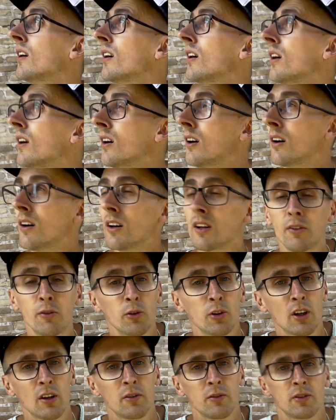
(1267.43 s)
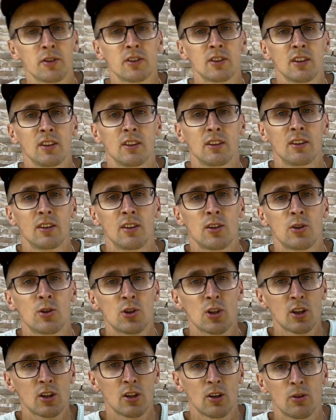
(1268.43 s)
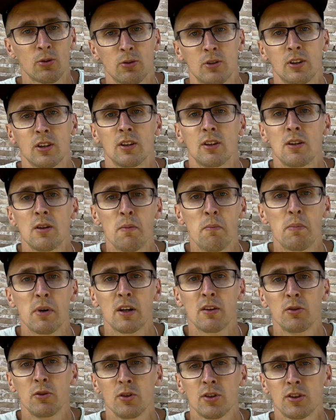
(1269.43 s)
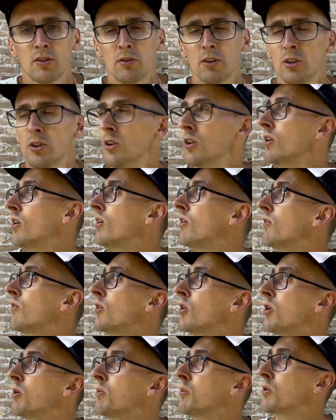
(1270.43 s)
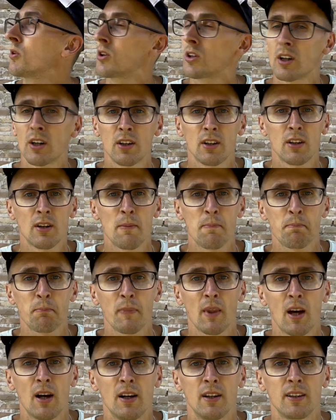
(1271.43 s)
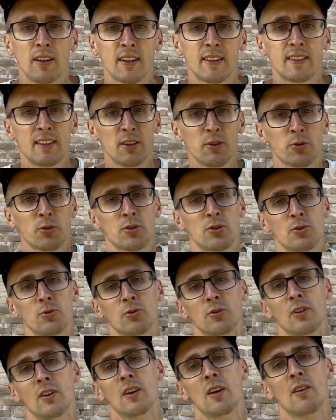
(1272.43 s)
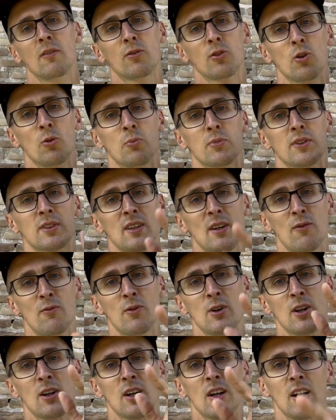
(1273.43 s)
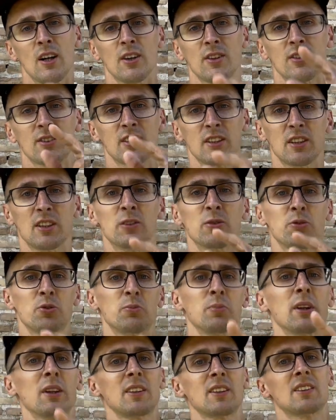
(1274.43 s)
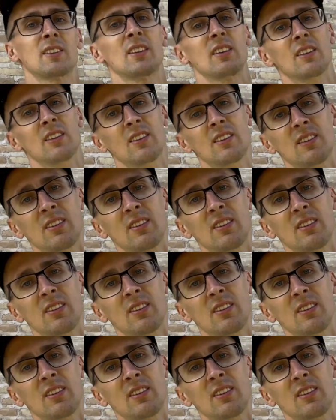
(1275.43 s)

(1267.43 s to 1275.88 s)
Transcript: If you haven't seen, check out the previous video from Bukhara and see you soon from somewhere else in Uzbekistan.